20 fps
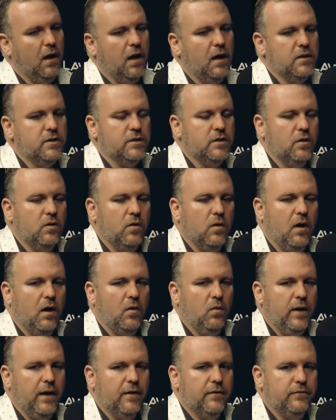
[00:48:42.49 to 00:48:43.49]
Uh, so
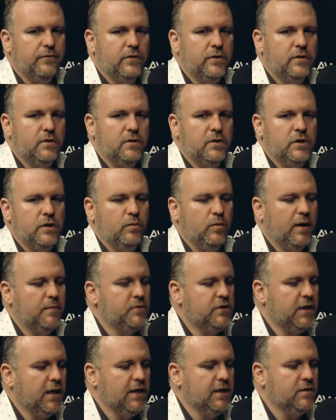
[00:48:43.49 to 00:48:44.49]
we have two
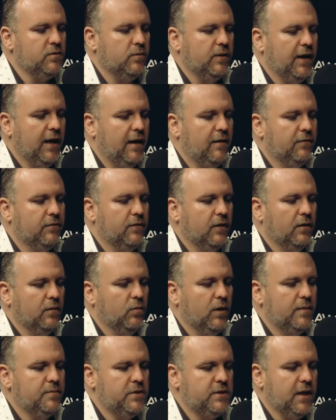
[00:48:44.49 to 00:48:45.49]
websites. We have a
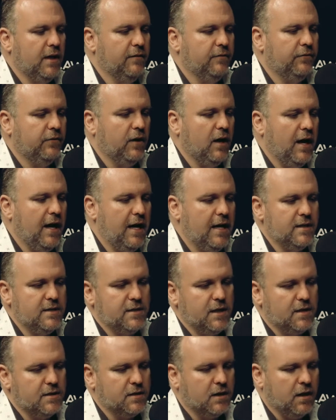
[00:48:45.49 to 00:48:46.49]
website for
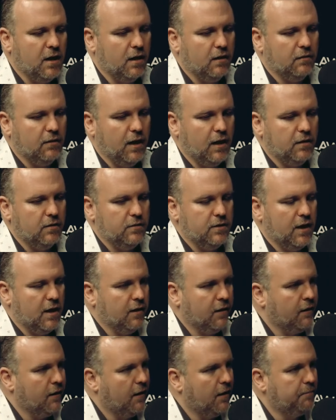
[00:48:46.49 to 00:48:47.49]

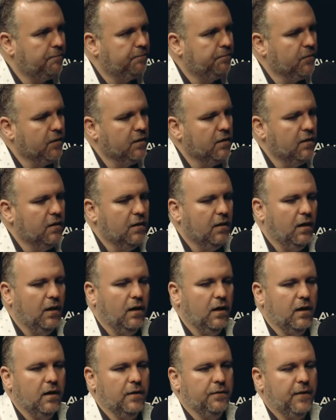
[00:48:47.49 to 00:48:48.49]
isscolorado.com
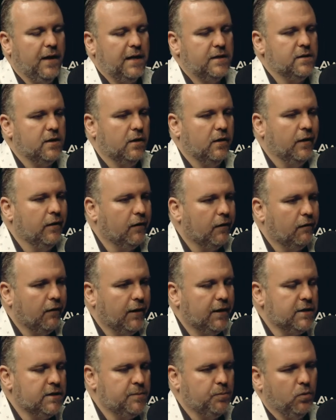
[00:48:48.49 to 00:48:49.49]
uh, and that's our
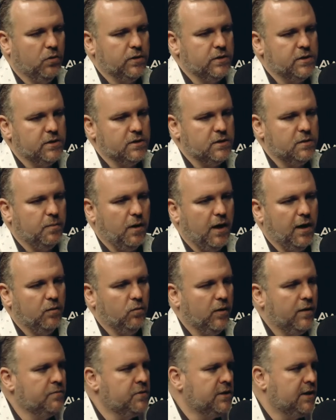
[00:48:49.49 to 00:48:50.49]
integrated sports and spine
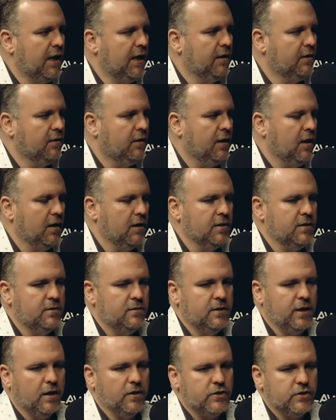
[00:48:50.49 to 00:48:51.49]
website. kind of
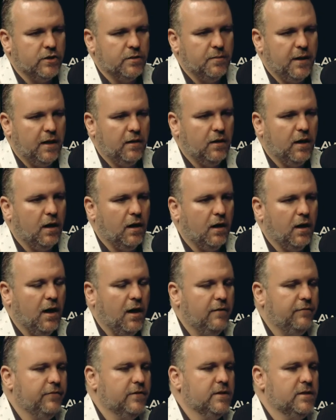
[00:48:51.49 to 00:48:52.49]
tells you about our
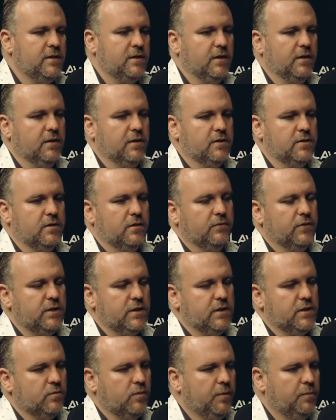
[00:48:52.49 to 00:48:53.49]
office and the
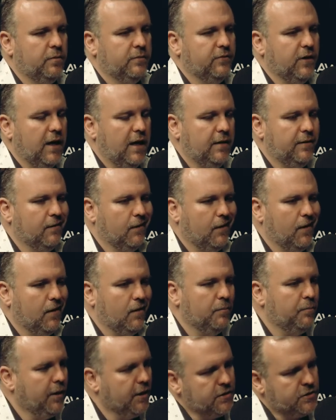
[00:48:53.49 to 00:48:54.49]
services we provide and the kind
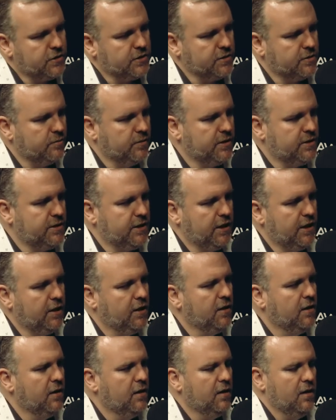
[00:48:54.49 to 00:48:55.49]
of patients we see.
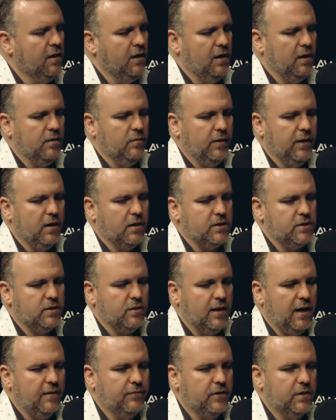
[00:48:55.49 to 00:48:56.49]
And then we also
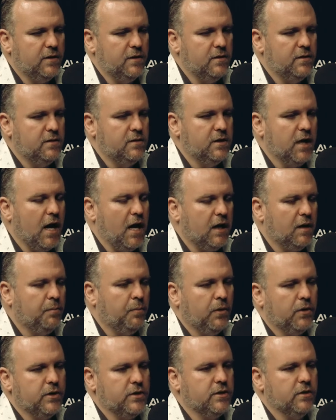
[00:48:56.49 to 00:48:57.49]
have a doc
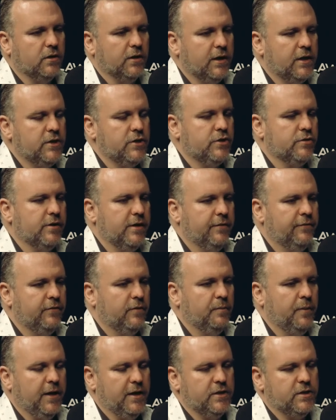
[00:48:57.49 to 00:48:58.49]
personal injury
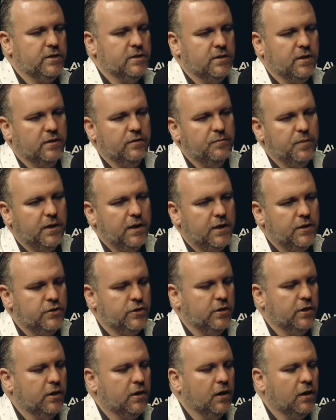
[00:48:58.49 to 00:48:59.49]
for patients that have been
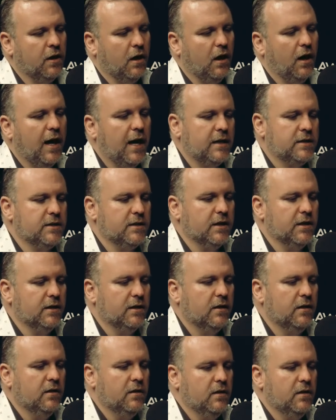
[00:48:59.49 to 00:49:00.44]
injured in a car accident.